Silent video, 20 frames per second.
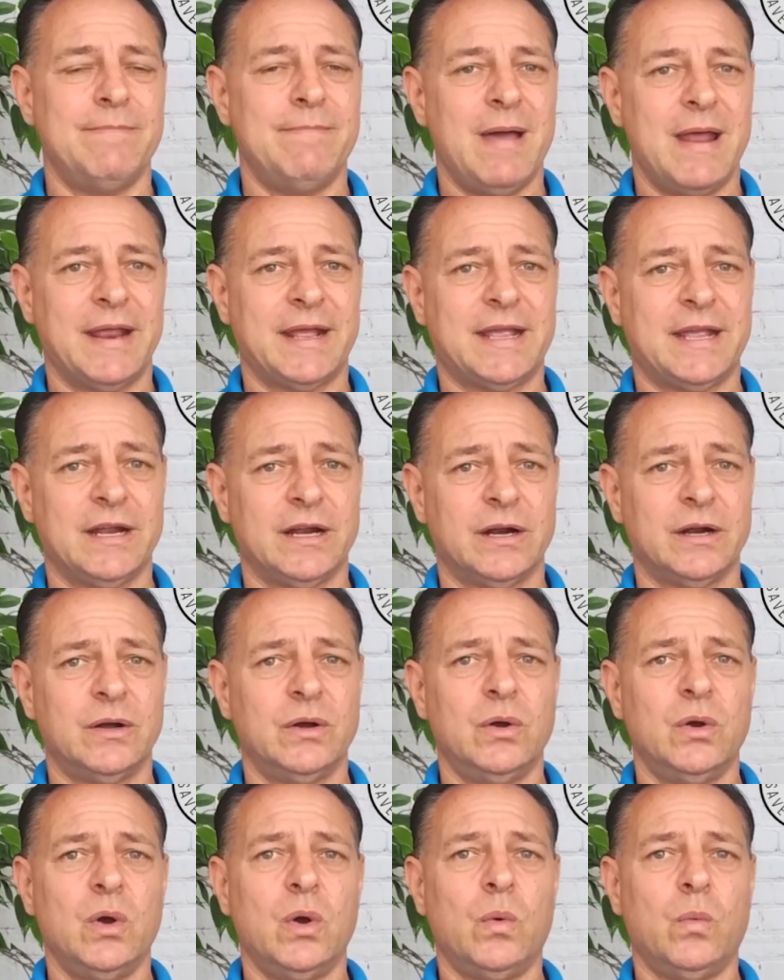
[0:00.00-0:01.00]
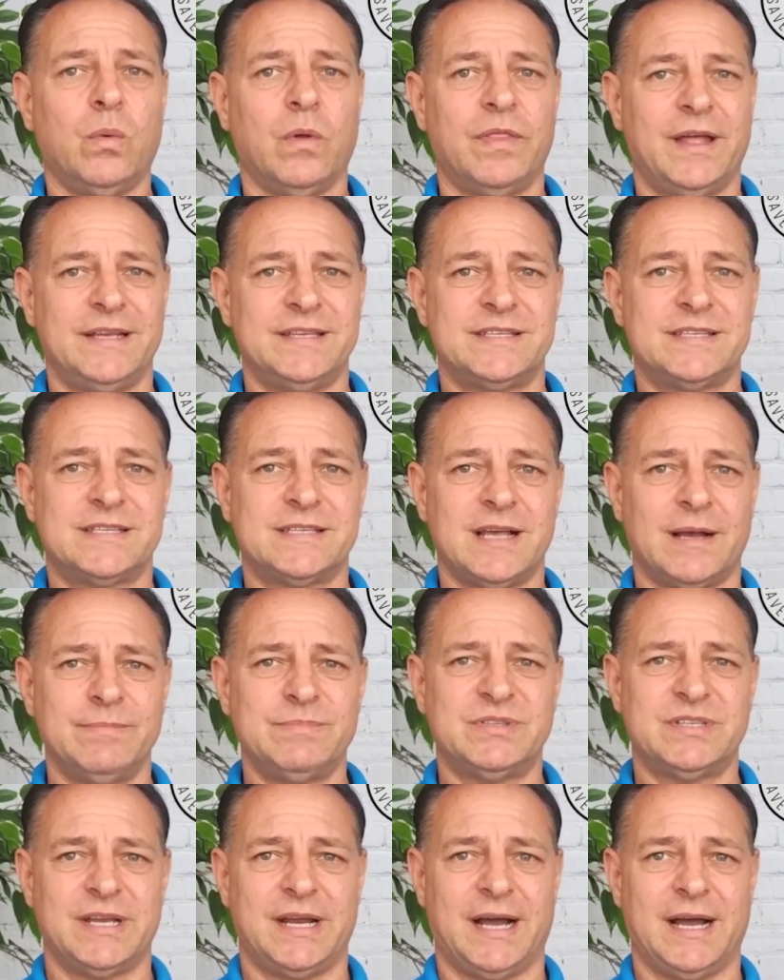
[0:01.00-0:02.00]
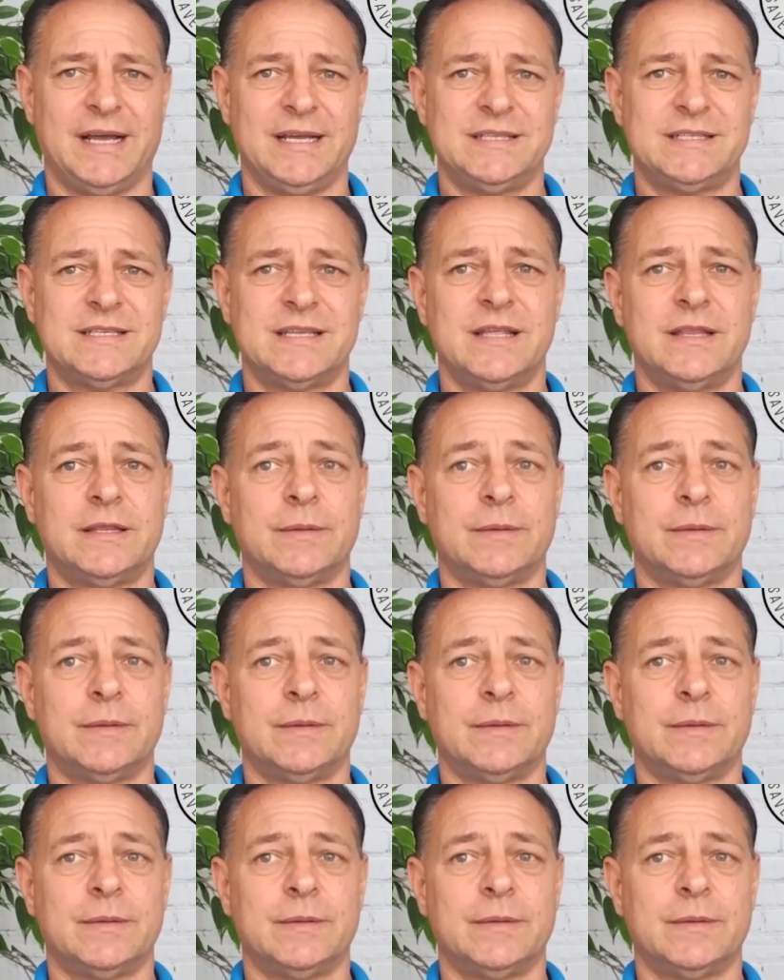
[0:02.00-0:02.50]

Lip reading: Medicare will then subsidize